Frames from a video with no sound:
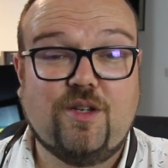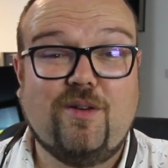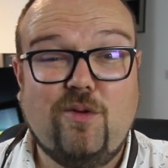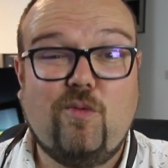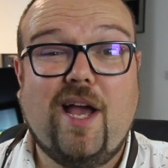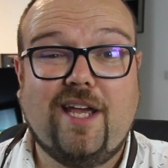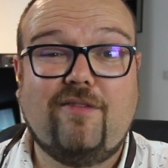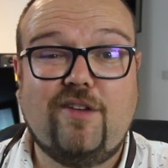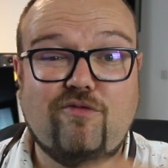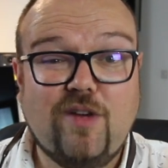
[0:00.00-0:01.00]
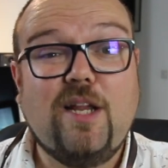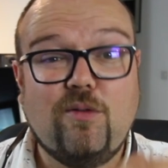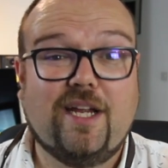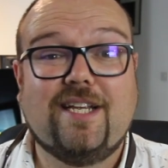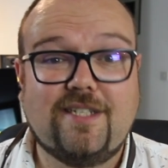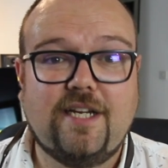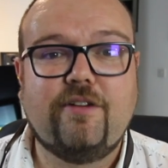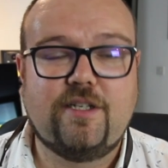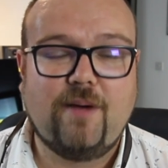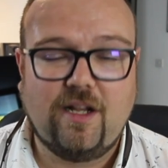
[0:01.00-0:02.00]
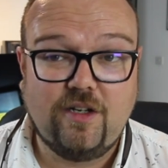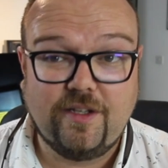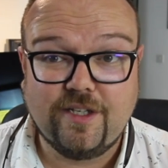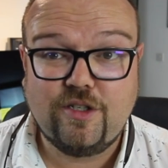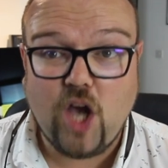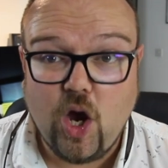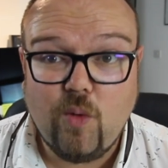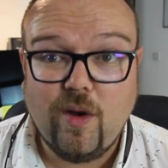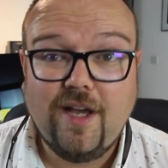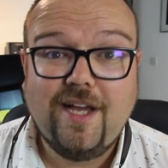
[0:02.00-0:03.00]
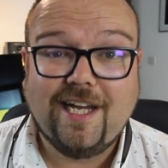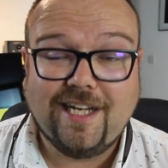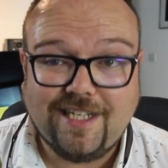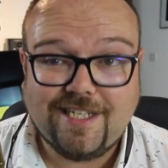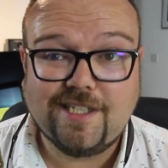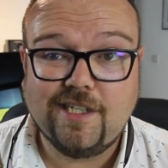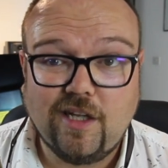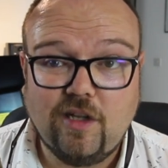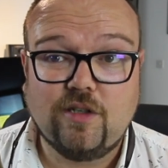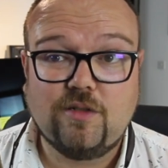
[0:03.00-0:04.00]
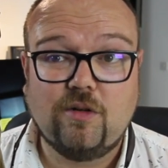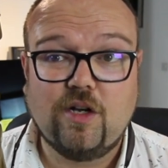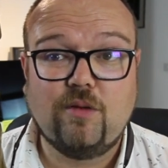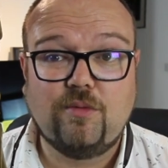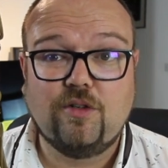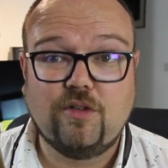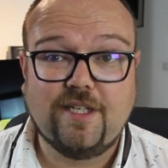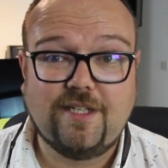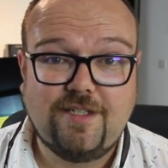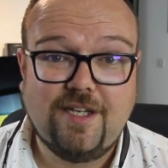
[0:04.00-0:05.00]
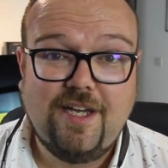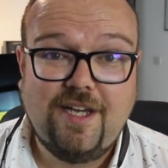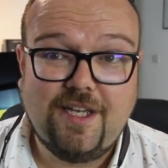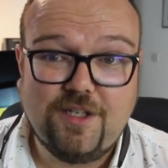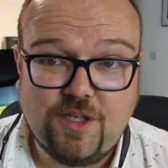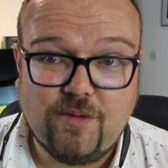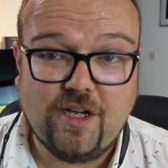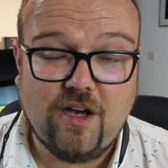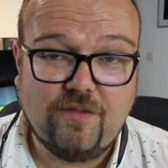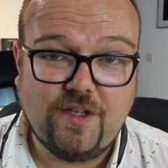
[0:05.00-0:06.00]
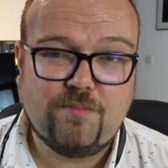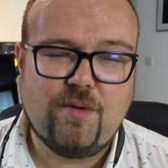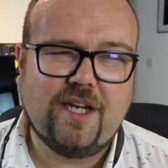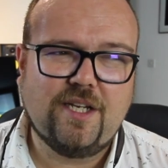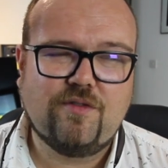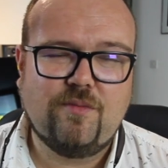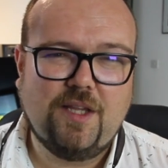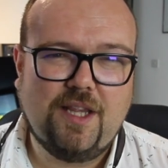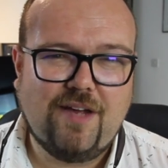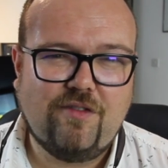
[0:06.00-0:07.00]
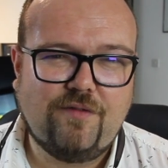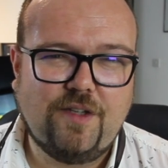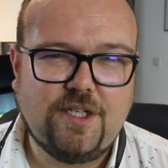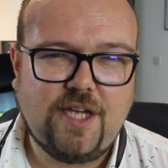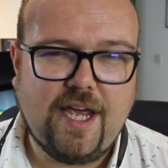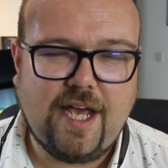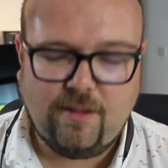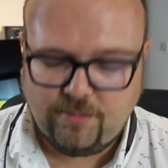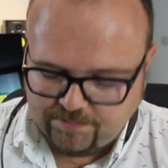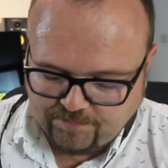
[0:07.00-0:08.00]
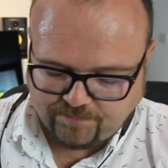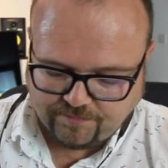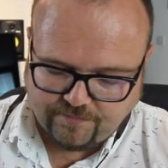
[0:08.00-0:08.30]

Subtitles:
So in a way, if you really want to get serious about learning this, go and listen a lot to what Coleman Hawkins is doing on this break. It's from the Live at the Village Gate album.